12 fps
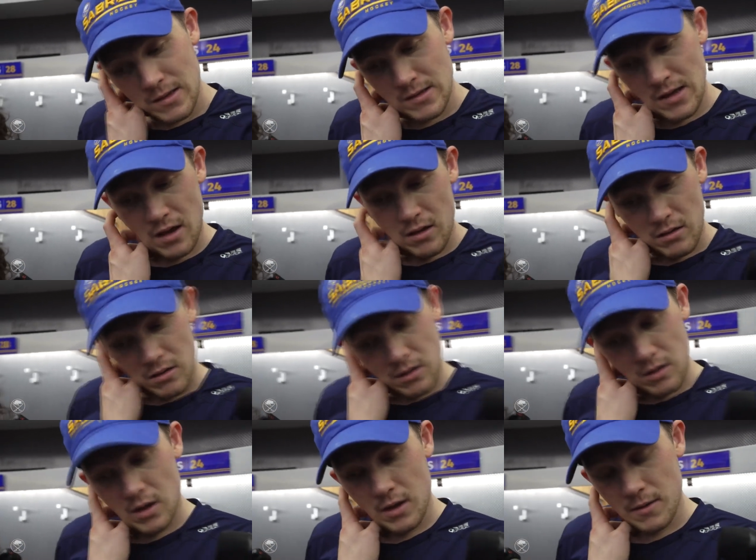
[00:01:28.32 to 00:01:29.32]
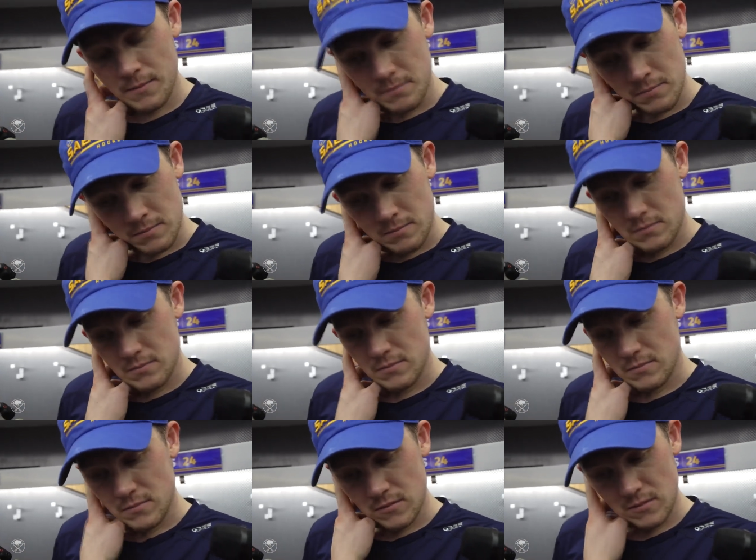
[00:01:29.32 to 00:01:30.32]
Yeah, um,
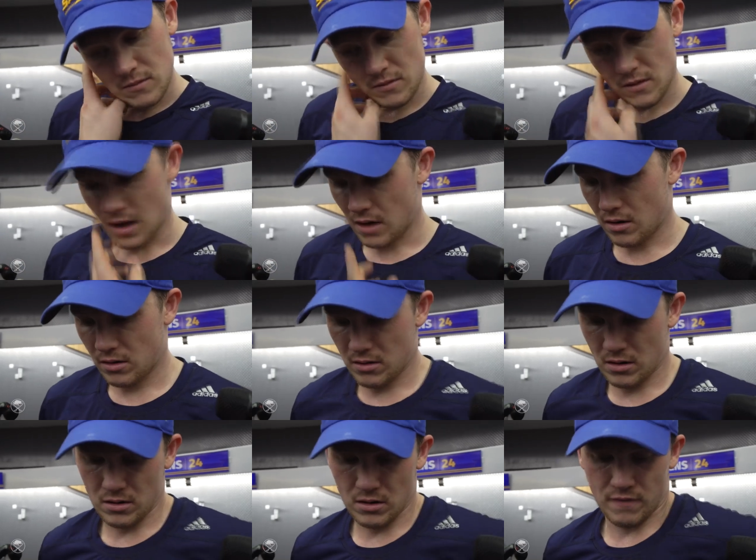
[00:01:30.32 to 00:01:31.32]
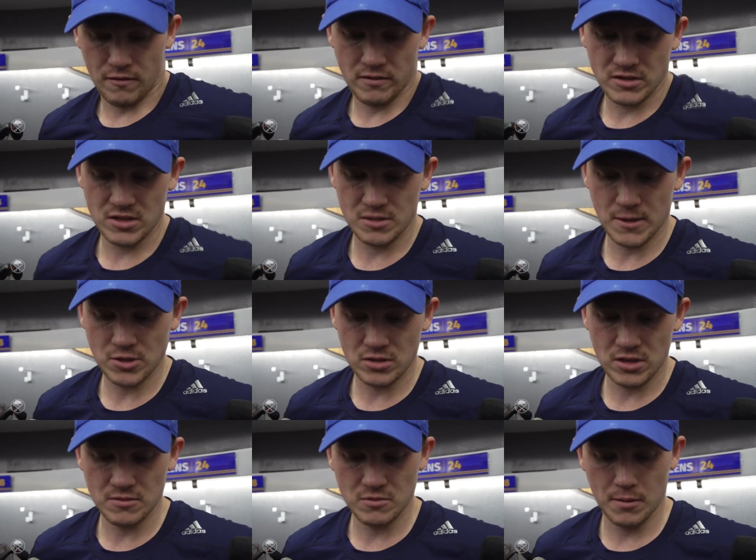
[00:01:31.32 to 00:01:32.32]
yeah, not, not good enough. Obviously, special
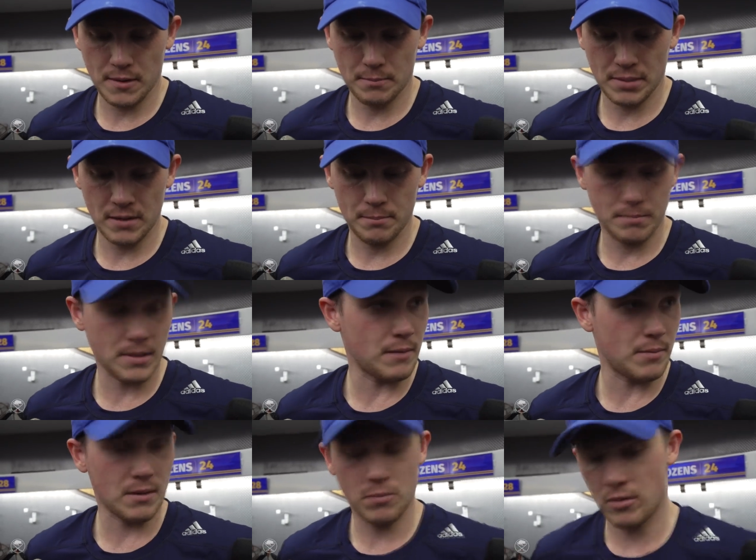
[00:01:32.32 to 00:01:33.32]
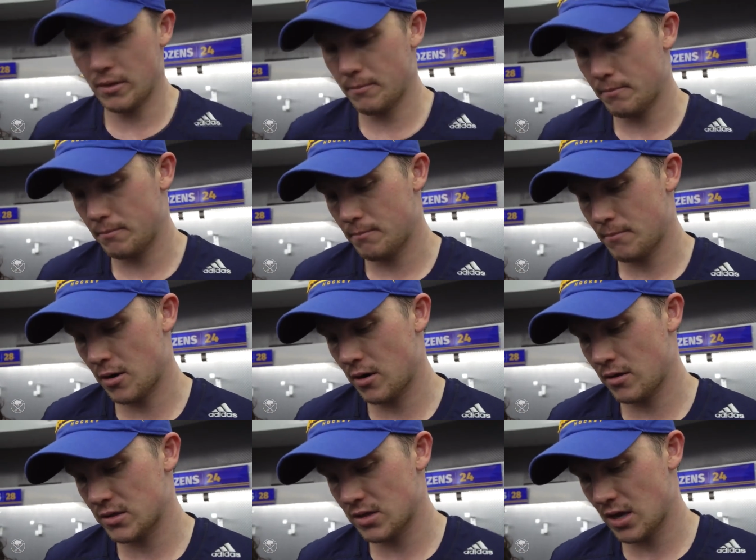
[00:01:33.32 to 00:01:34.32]
teams really played played a big part part
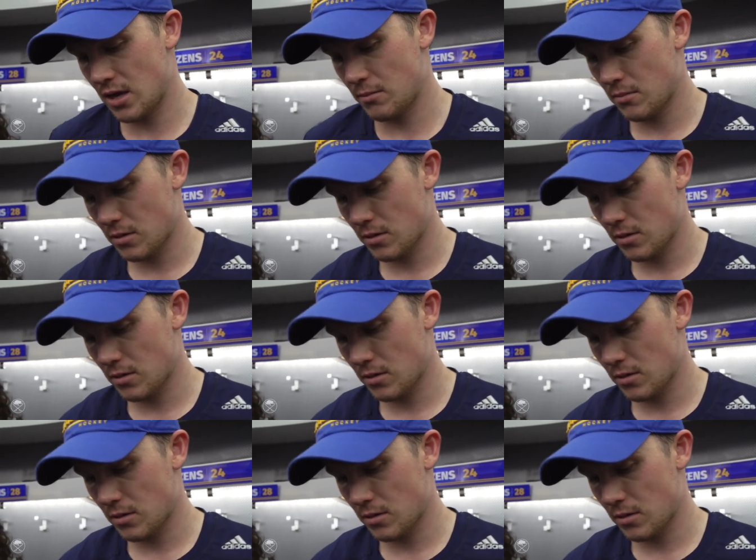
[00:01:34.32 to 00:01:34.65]
of this game.